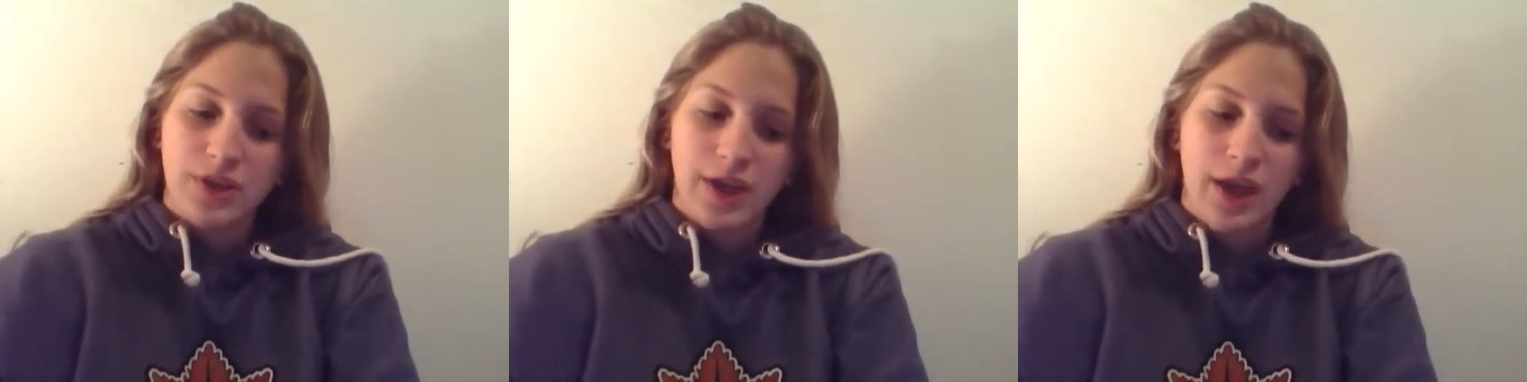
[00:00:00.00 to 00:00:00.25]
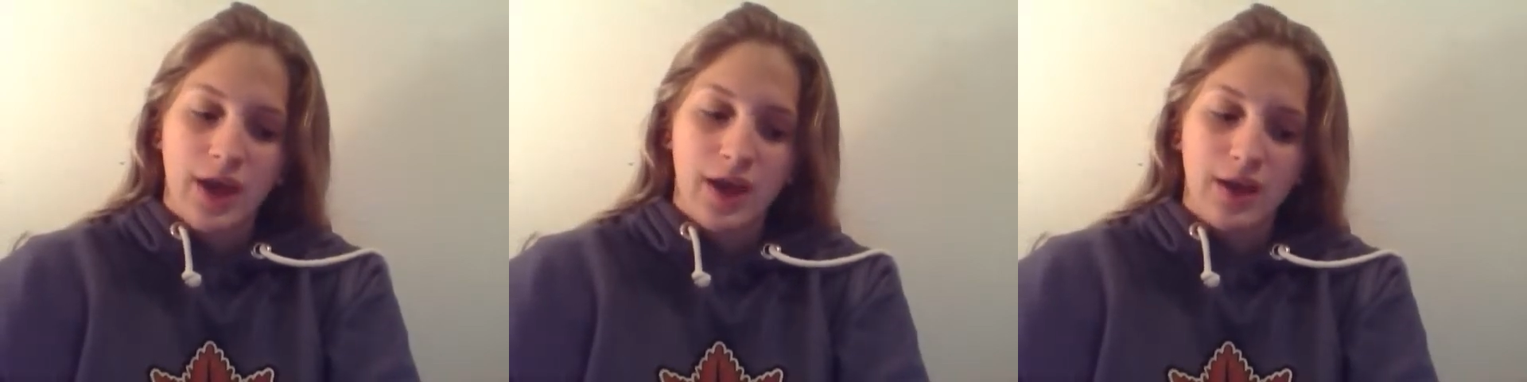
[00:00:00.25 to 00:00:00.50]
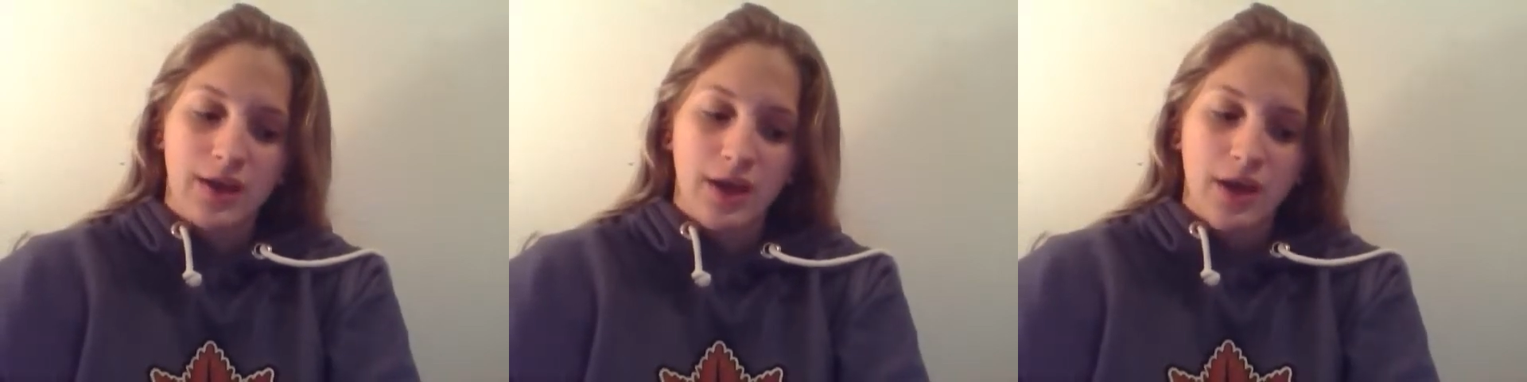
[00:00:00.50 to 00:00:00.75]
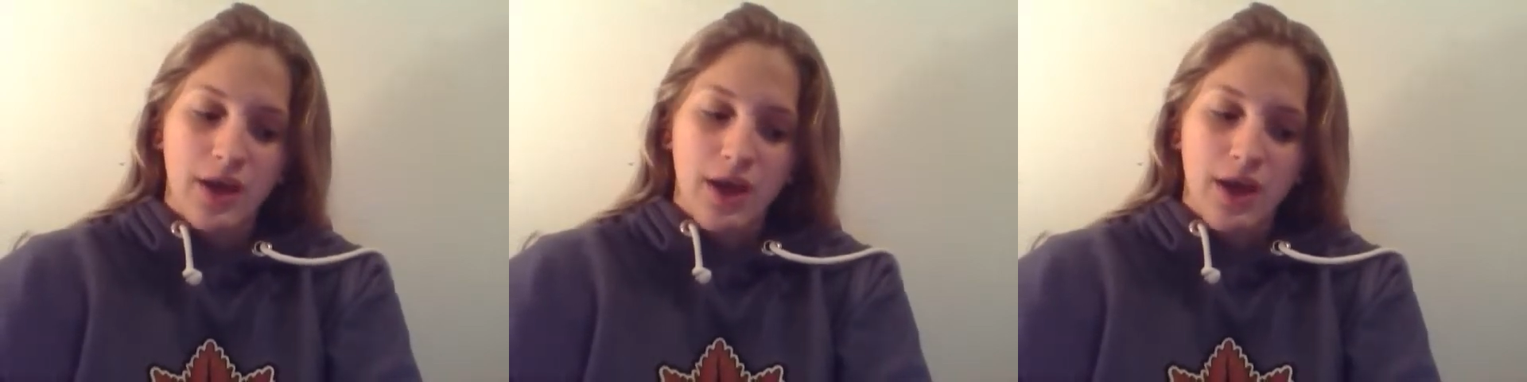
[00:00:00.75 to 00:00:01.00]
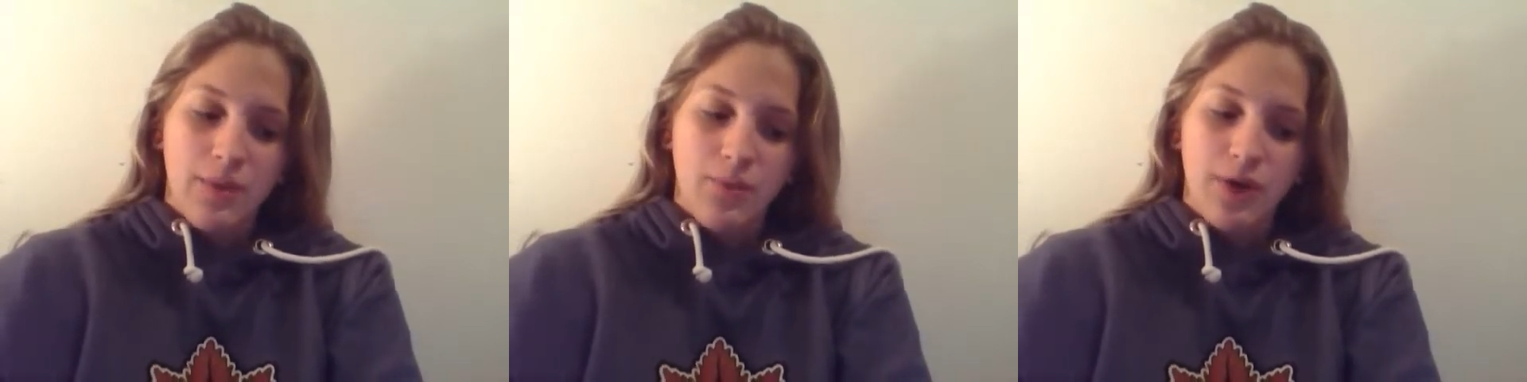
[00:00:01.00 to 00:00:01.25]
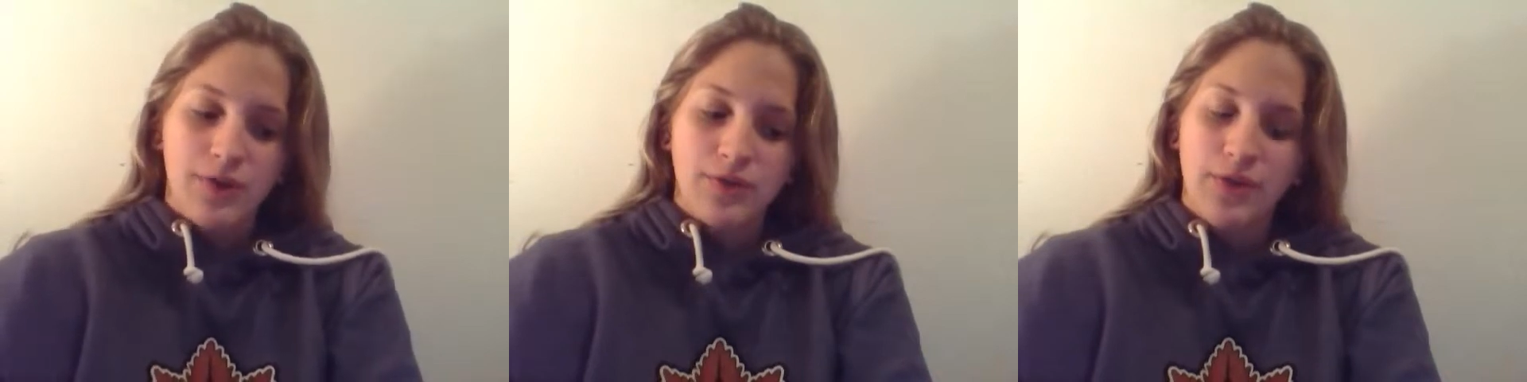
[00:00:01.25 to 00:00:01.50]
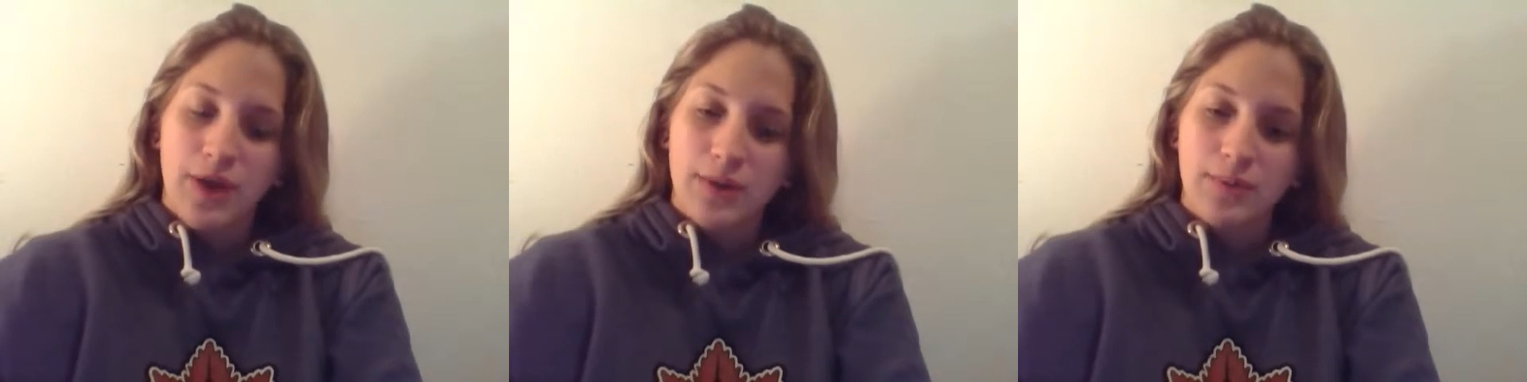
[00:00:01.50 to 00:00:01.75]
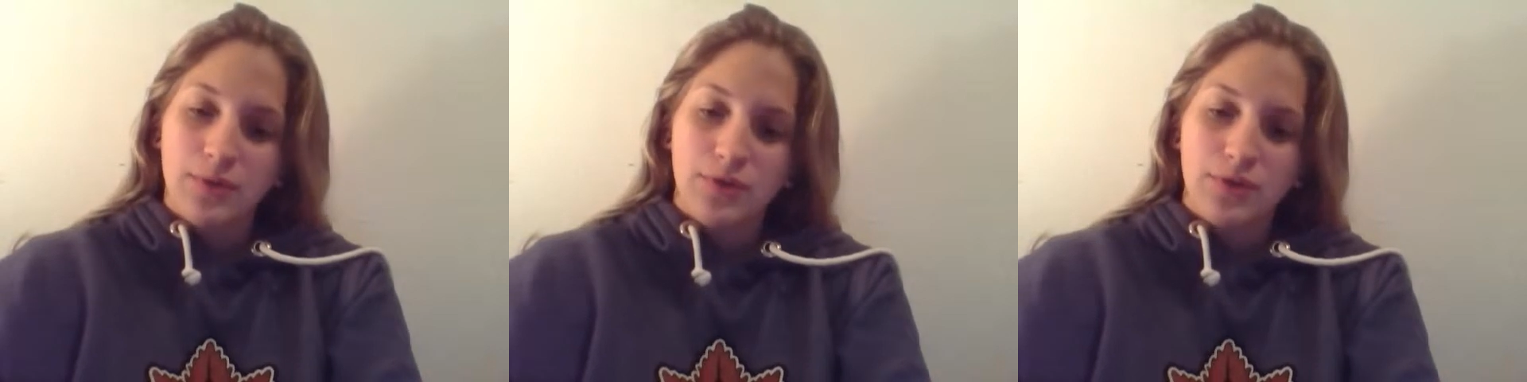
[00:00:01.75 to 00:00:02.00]
They had praise of
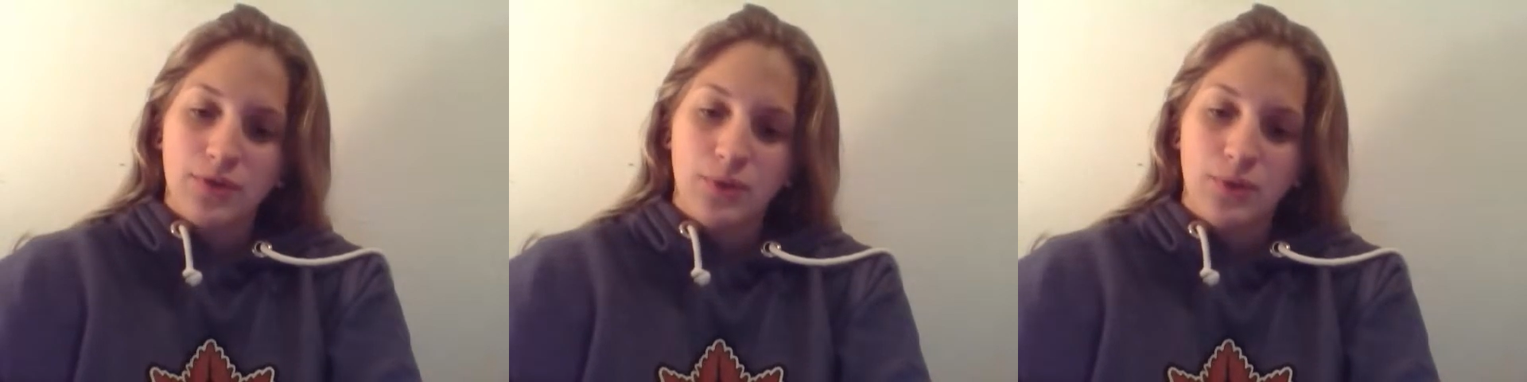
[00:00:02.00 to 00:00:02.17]
animals